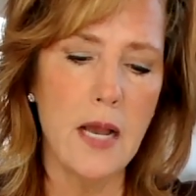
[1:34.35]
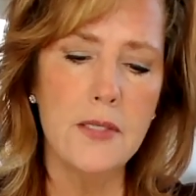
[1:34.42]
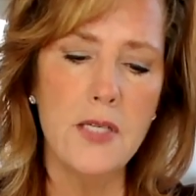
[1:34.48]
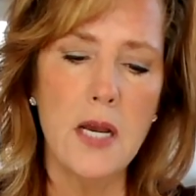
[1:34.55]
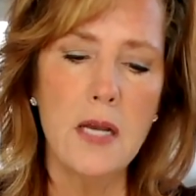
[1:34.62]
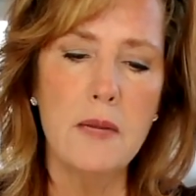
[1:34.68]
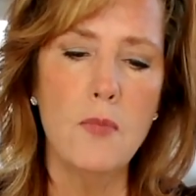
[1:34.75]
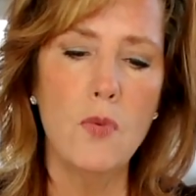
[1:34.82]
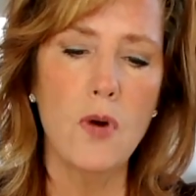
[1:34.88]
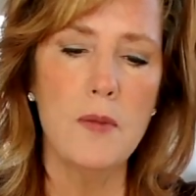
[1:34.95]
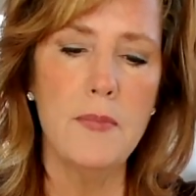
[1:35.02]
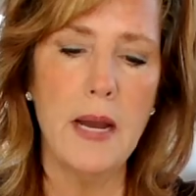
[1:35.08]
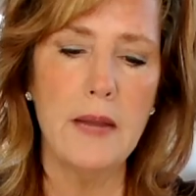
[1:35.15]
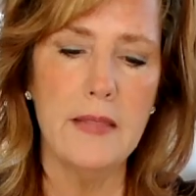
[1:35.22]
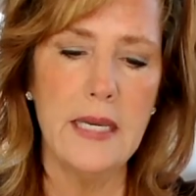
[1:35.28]
I'll talk more
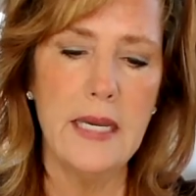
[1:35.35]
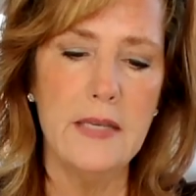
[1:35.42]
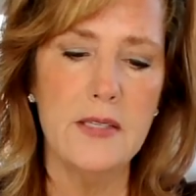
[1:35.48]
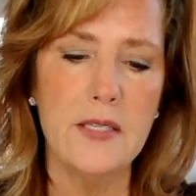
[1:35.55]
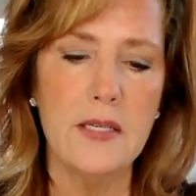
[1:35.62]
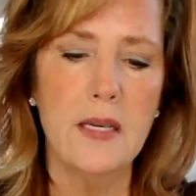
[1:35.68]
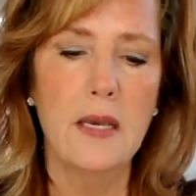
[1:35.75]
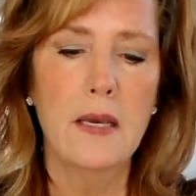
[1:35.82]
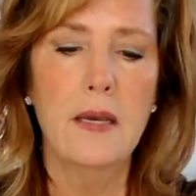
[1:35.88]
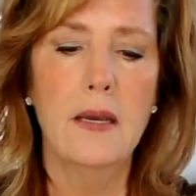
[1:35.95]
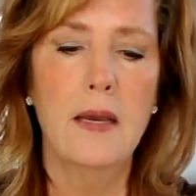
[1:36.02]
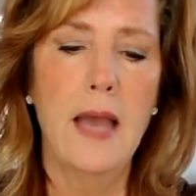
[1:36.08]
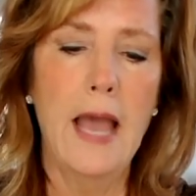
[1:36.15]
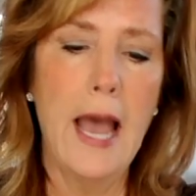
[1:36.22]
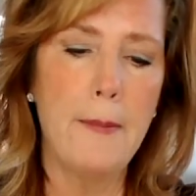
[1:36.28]
about these
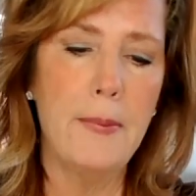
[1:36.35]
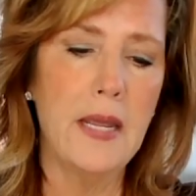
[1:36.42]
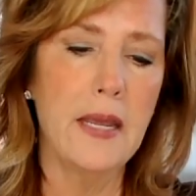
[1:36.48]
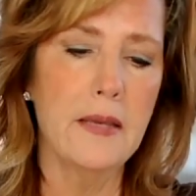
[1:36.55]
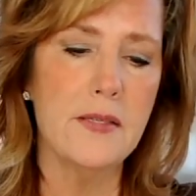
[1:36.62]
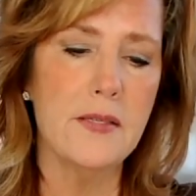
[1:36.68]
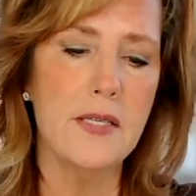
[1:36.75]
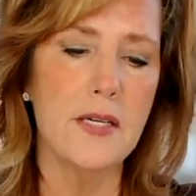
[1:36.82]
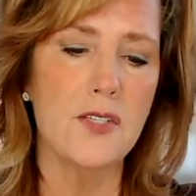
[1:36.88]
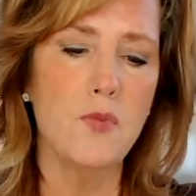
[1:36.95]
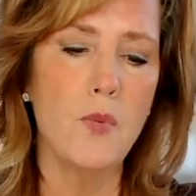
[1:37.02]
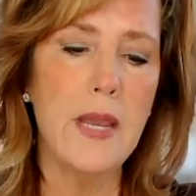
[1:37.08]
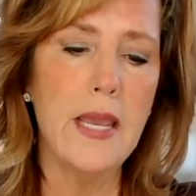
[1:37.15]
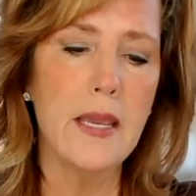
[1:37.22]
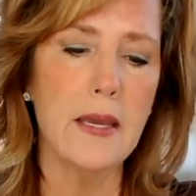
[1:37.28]
happenings this
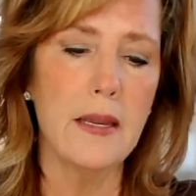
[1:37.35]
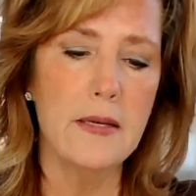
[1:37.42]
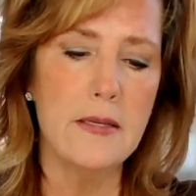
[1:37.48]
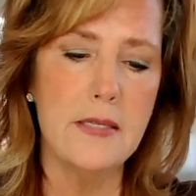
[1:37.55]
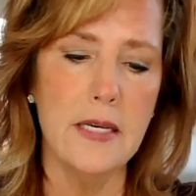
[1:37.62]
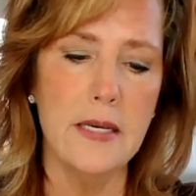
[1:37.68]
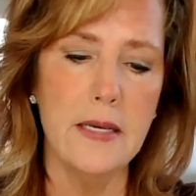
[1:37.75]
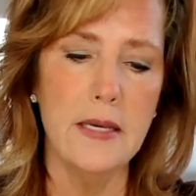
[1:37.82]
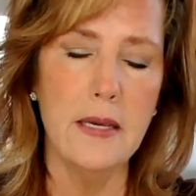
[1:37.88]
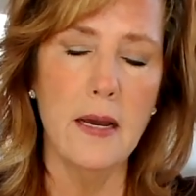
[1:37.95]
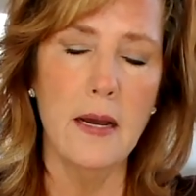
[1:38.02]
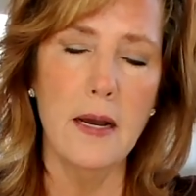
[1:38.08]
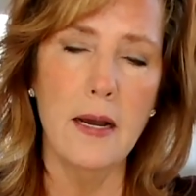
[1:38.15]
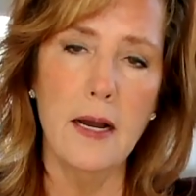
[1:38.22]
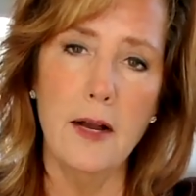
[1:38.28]
week. It is the
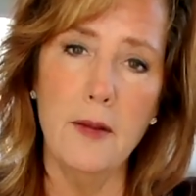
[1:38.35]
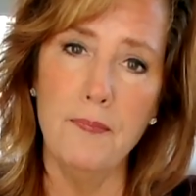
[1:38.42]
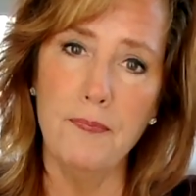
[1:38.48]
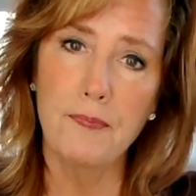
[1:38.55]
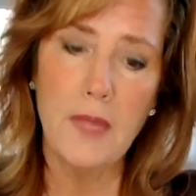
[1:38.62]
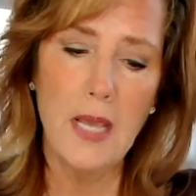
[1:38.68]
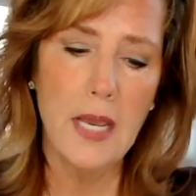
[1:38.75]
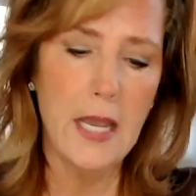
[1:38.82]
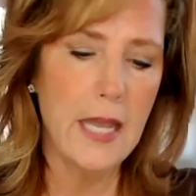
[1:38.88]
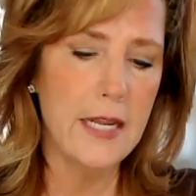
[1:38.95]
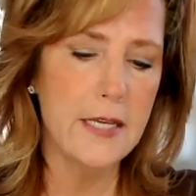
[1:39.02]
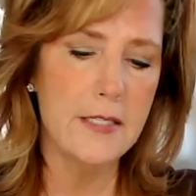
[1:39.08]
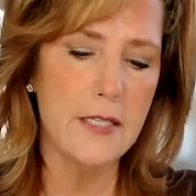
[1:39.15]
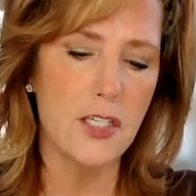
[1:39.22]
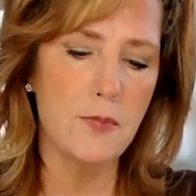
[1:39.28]
um, it
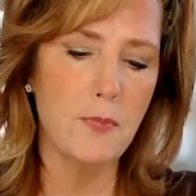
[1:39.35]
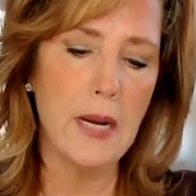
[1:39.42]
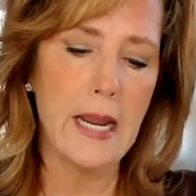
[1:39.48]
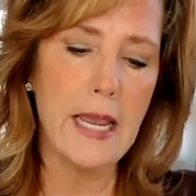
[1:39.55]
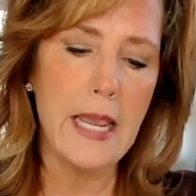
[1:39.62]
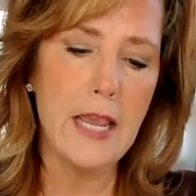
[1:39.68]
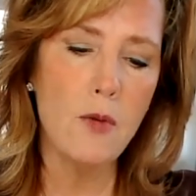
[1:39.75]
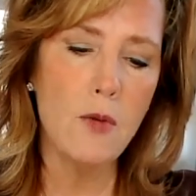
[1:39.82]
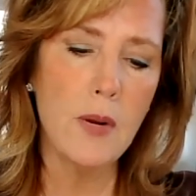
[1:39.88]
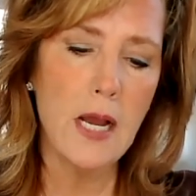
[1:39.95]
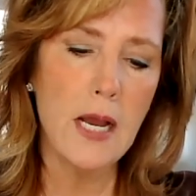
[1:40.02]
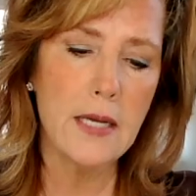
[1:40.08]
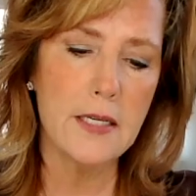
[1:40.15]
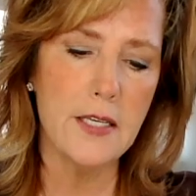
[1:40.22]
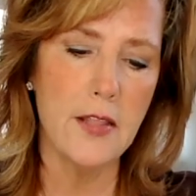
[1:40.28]
is the spring
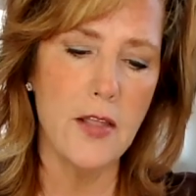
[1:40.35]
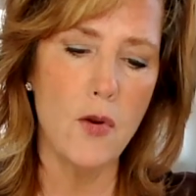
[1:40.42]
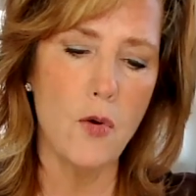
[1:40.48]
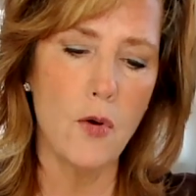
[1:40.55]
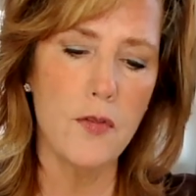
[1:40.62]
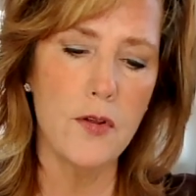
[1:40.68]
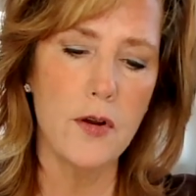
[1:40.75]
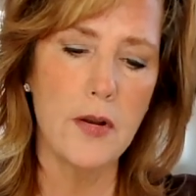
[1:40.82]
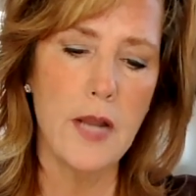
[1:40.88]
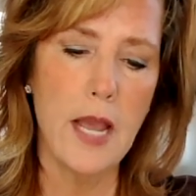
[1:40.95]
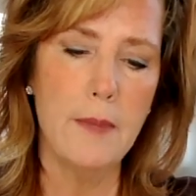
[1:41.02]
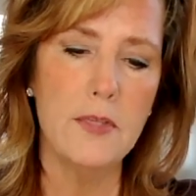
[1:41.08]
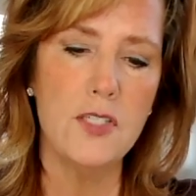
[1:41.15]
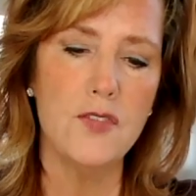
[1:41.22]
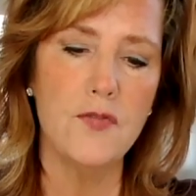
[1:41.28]
equinox in the northern
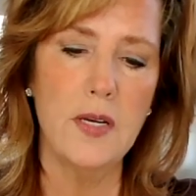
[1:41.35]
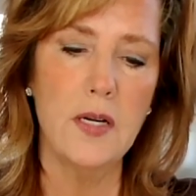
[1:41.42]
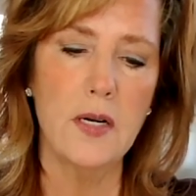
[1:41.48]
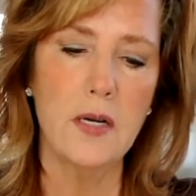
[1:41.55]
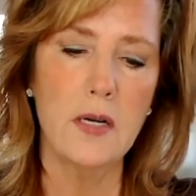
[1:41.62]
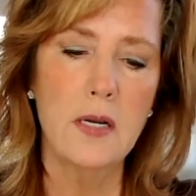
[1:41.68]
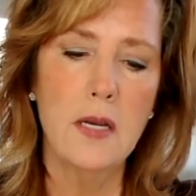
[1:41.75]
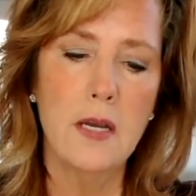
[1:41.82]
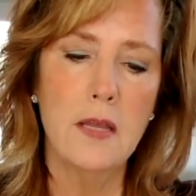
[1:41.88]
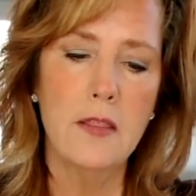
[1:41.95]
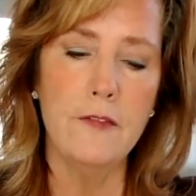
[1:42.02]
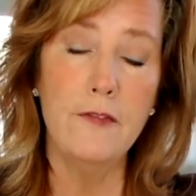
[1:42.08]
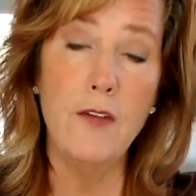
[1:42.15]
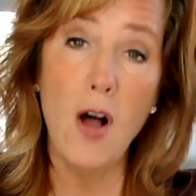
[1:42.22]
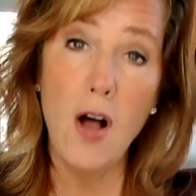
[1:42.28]
hemisphere, the
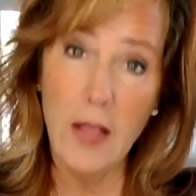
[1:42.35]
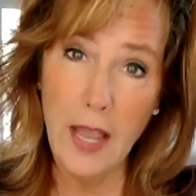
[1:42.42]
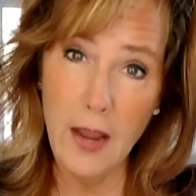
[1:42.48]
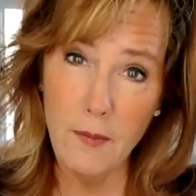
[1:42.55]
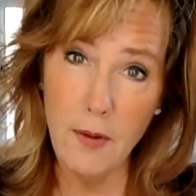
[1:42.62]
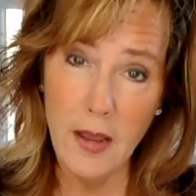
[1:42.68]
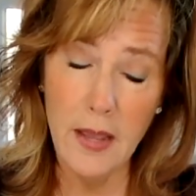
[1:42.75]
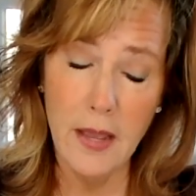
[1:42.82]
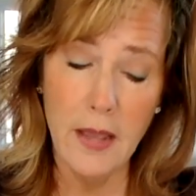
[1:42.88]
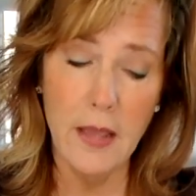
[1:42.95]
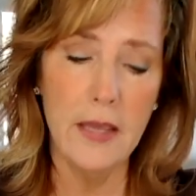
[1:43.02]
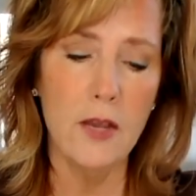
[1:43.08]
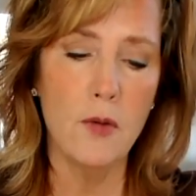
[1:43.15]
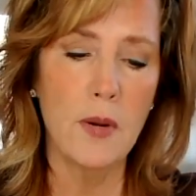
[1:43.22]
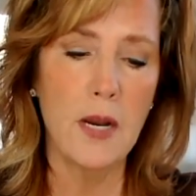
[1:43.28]
fall hem
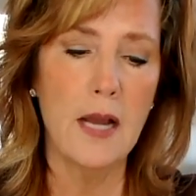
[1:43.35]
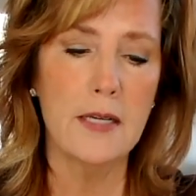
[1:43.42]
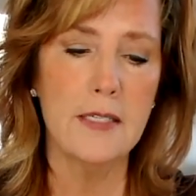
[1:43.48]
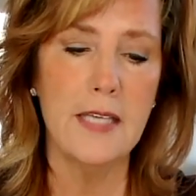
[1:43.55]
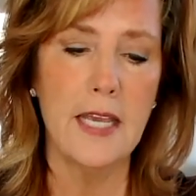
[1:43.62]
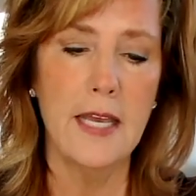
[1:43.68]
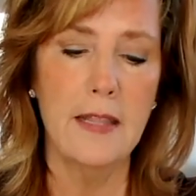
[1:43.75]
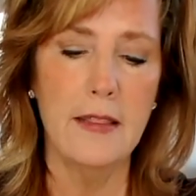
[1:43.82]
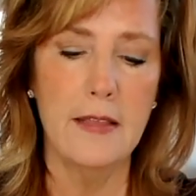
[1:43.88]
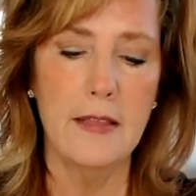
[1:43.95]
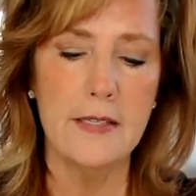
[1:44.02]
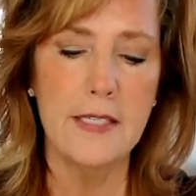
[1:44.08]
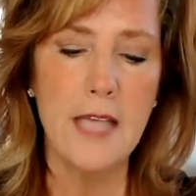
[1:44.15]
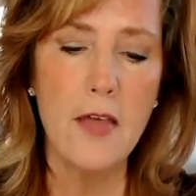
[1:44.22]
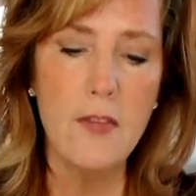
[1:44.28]
equinox in the
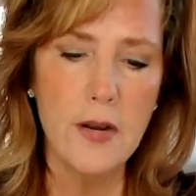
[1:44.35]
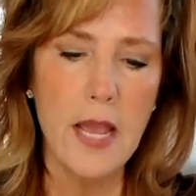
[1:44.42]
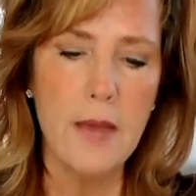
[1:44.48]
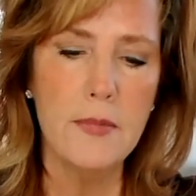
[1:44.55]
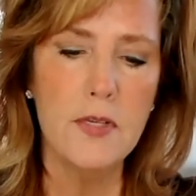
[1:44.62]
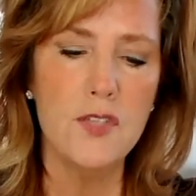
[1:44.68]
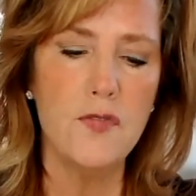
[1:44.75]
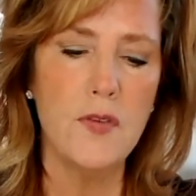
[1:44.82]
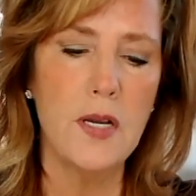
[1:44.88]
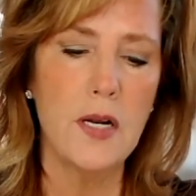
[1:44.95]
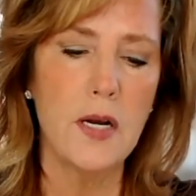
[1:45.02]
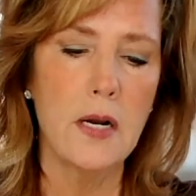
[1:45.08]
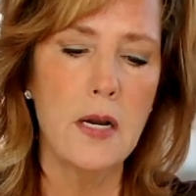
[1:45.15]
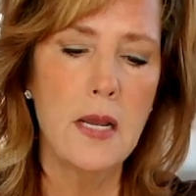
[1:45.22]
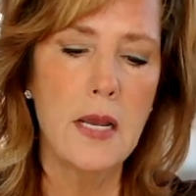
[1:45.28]
southern hemisphere.